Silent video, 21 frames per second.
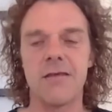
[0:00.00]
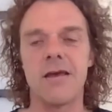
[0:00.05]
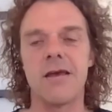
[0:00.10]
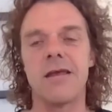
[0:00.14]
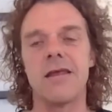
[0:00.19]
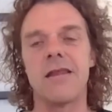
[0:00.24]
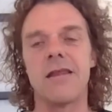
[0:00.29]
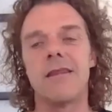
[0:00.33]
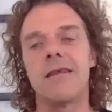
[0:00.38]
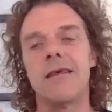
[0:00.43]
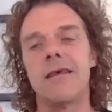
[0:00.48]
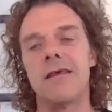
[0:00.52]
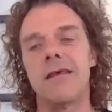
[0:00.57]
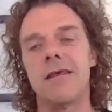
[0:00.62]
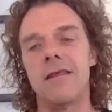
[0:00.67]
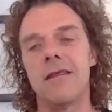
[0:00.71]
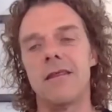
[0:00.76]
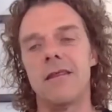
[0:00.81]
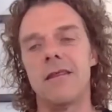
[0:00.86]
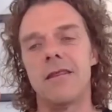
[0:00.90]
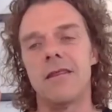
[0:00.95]
And
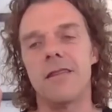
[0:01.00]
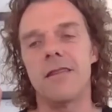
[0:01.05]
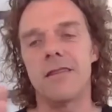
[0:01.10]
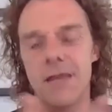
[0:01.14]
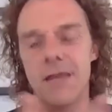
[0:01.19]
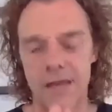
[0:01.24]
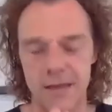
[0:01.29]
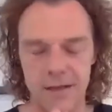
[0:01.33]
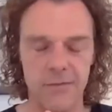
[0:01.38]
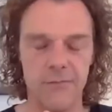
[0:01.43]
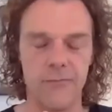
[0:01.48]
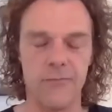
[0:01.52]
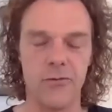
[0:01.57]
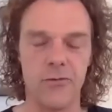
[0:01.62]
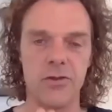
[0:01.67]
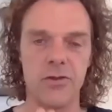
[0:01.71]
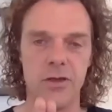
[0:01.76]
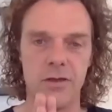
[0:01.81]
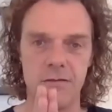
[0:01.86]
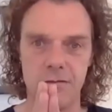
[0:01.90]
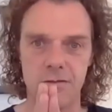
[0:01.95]
thank you for
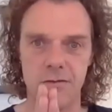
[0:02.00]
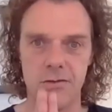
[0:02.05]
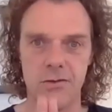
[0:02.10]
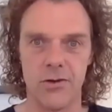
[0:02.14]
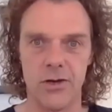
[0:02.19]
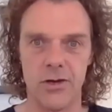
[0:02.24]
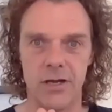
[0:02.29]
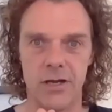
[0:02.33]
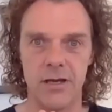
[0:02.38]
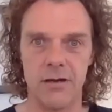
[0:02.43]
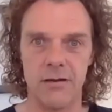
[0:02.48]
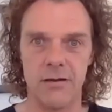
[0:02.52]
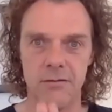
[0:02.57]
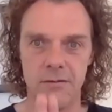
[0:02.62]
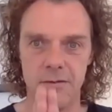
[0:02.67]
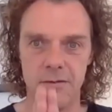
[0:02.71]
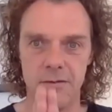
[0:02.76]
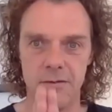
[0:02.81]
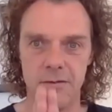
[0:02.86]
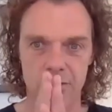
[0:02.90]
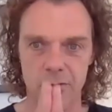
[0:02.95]
just joining in.
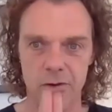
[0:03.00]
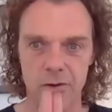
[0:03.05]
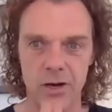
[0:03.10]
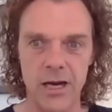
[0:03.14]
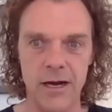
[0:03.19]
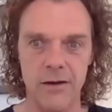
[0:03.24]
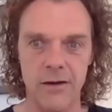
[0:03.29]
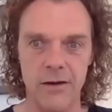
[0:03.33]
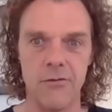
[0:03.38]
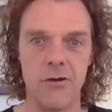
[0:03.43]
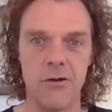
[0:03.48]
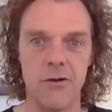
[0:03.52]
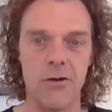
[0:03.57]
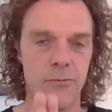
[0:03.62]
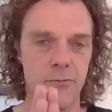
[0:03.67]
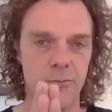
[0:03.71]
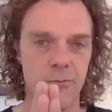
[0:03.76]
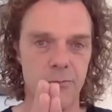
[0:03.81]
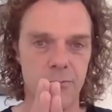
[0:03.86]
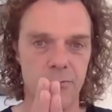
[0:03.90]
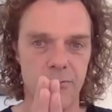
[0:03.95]
You're a hero
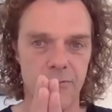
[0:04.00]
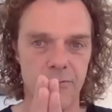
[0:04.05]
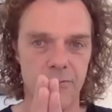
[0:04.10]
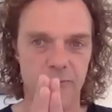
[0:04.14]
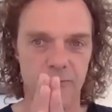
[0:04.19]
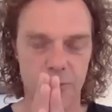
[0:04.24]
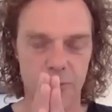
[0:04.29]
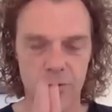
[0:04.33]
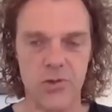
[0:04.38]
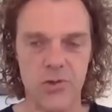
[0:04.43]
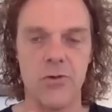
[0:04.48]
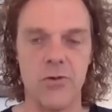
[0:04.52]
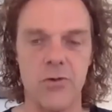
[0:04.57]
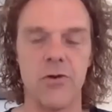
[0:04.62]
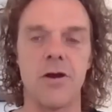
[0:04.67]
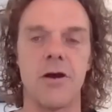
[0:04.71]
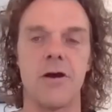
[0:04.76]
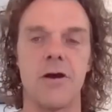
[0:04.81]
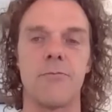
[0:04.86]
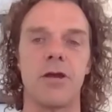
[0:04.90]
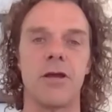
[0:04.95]
for
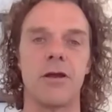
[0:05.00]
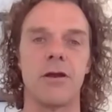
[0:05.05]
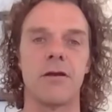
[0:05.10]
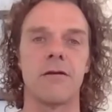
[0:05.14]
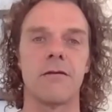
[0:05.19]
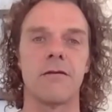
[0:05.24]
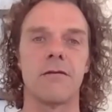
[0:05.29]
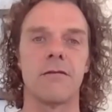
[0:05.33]
showing up here.